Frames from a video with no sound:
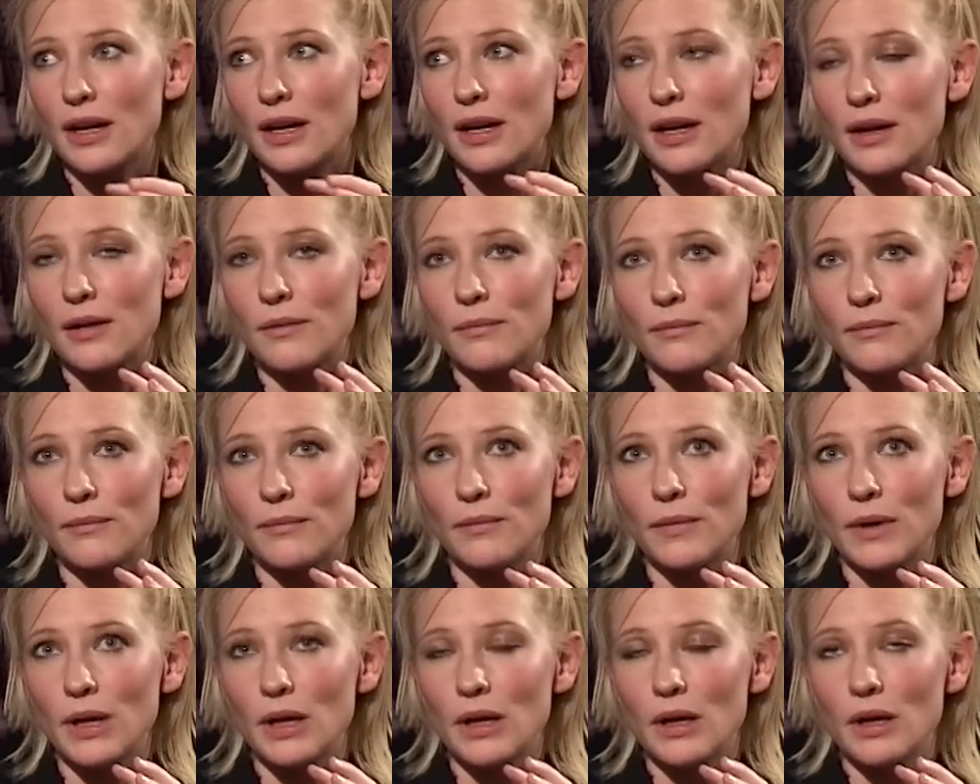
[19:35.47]

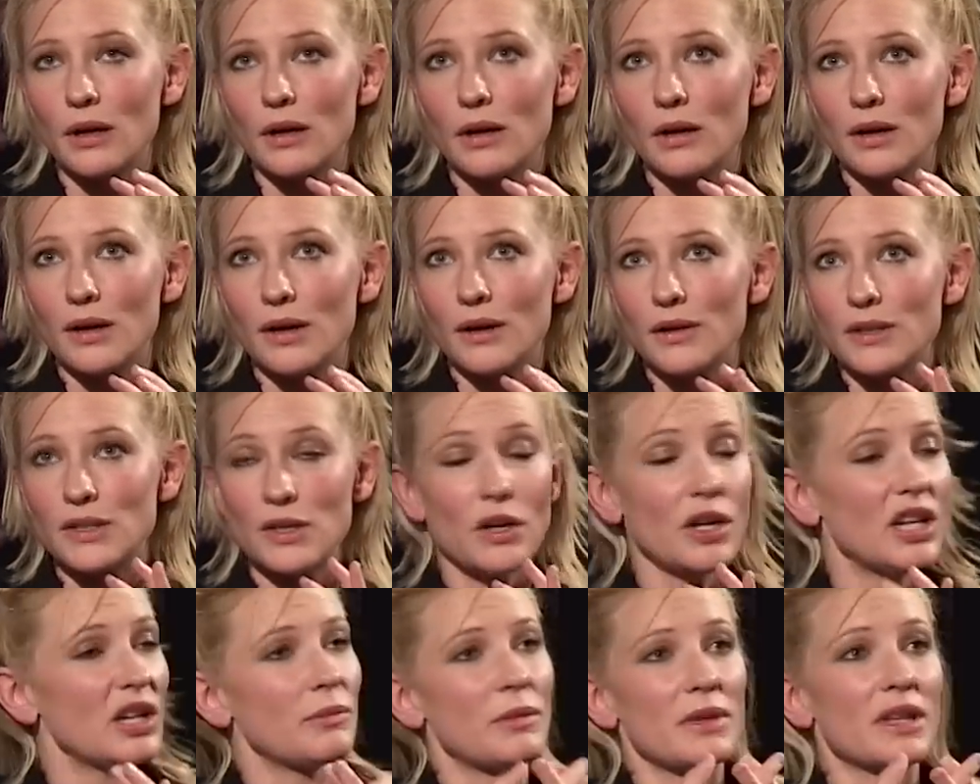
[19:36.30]
Um,
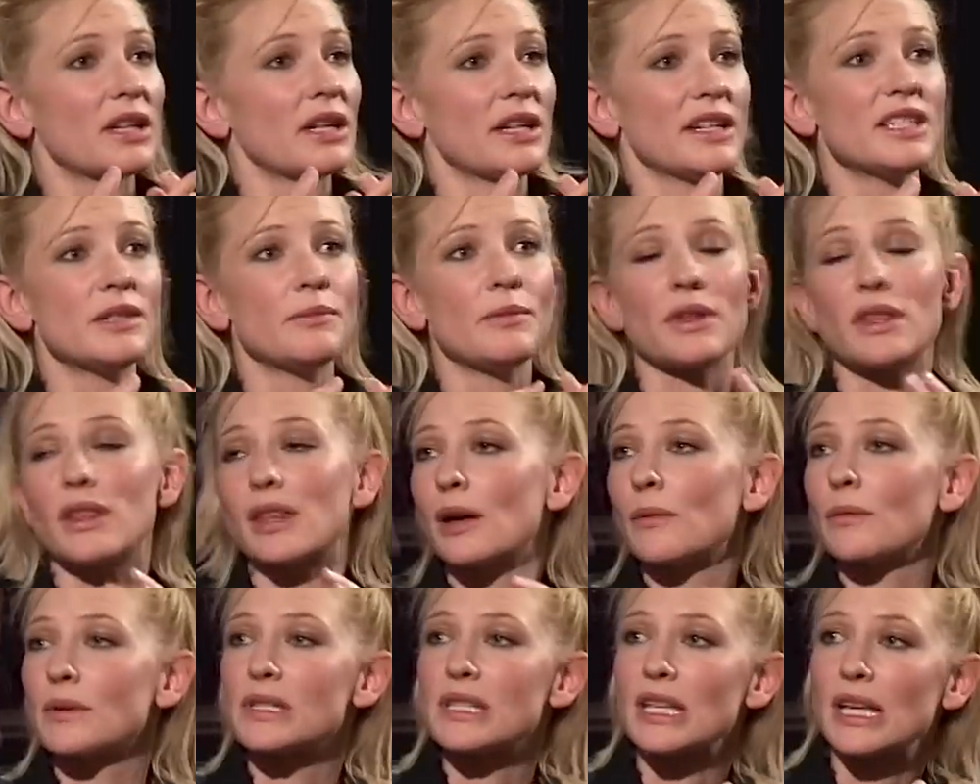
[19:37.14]
certainly with Elizabeth
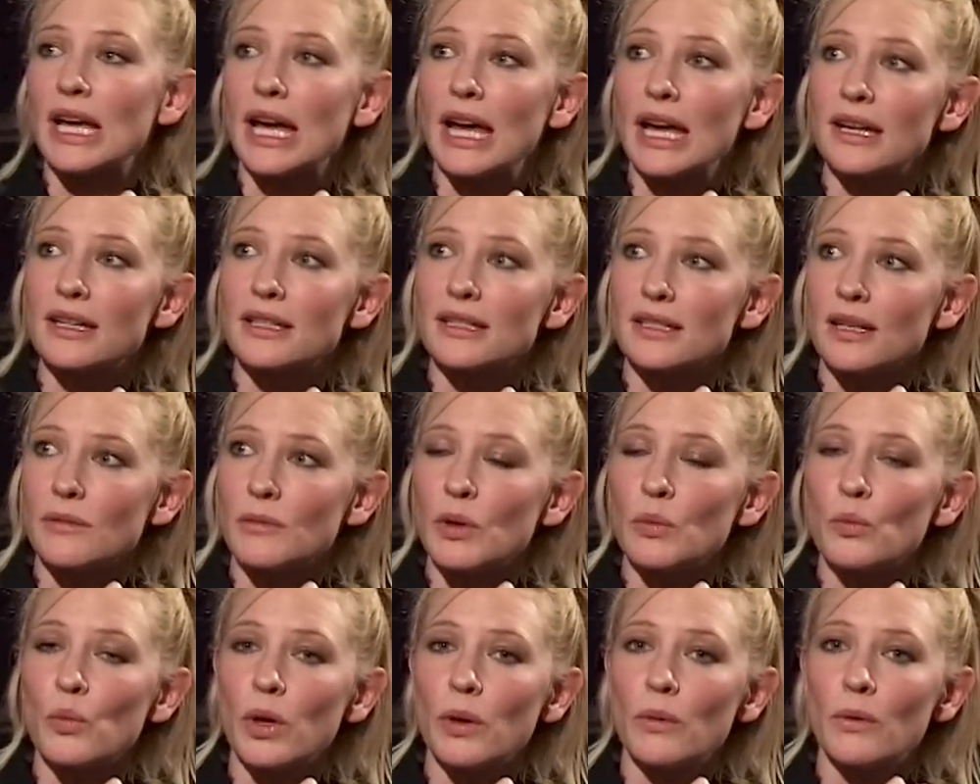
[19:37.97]
that was the case. I
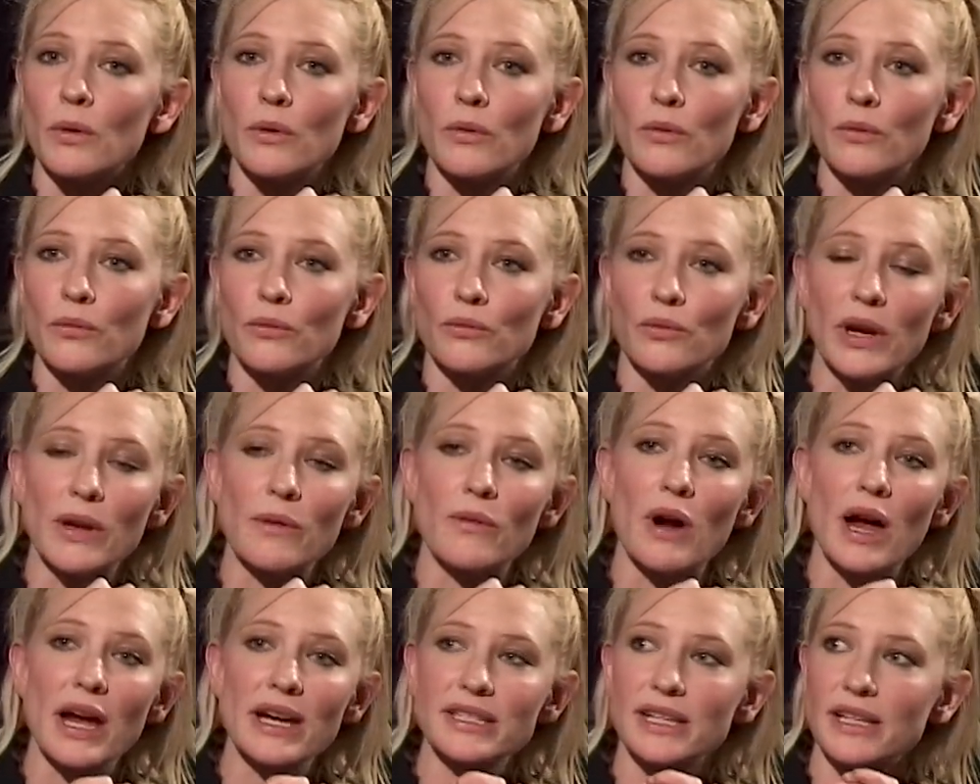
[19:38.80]
mean, we were
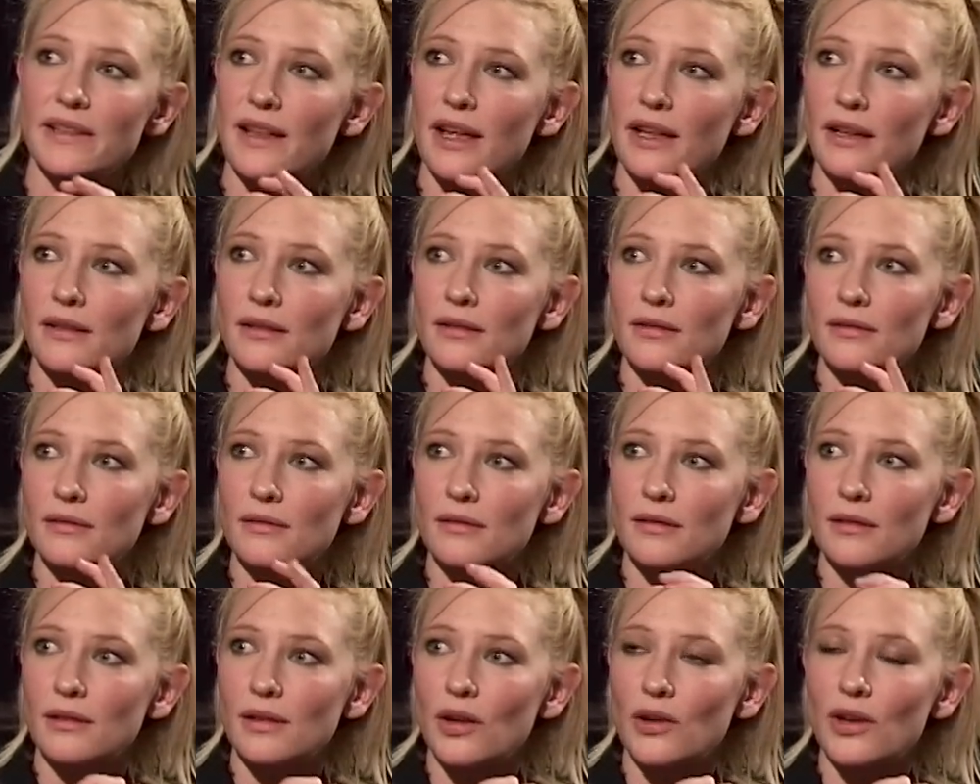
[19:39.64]
rewriting that
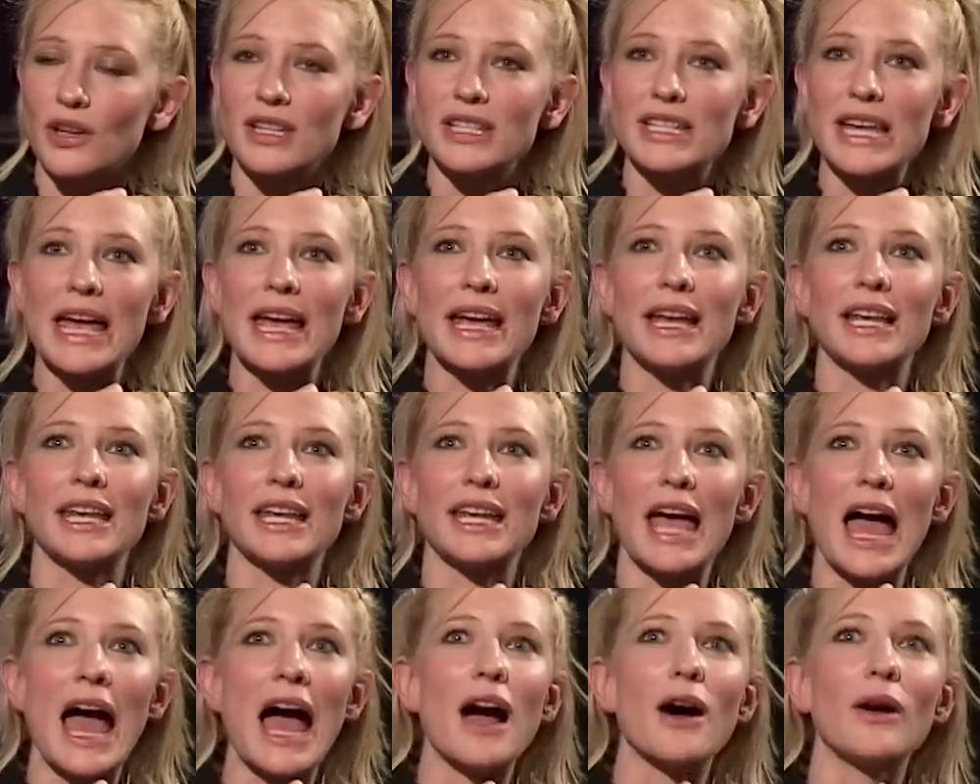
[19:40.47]
on a
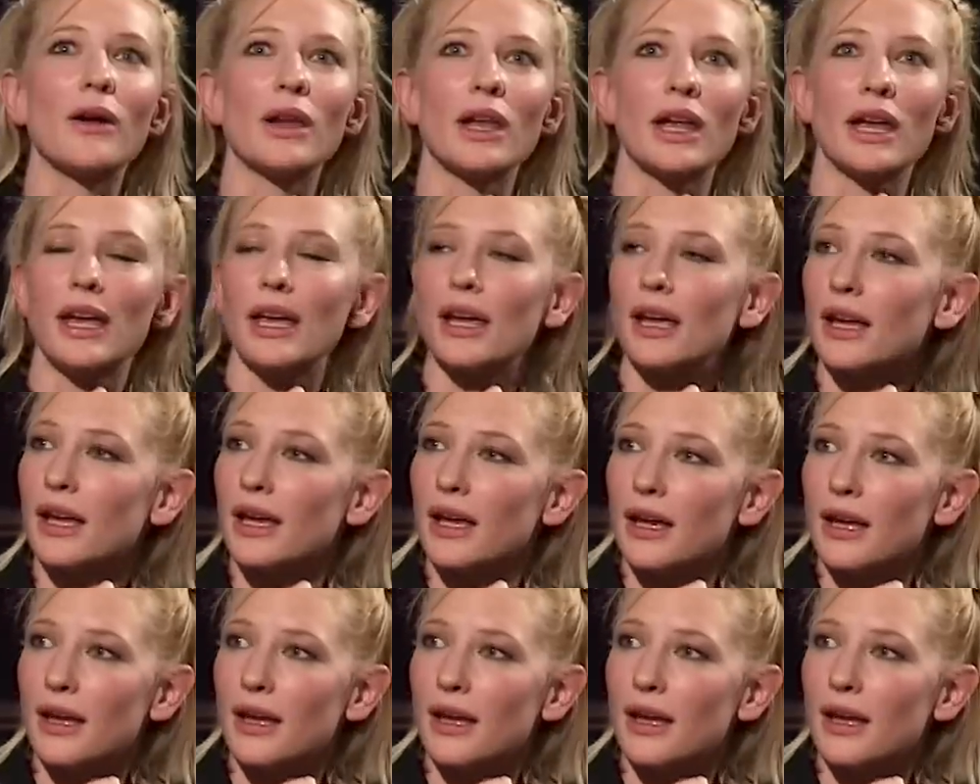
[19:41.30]
daily, hourly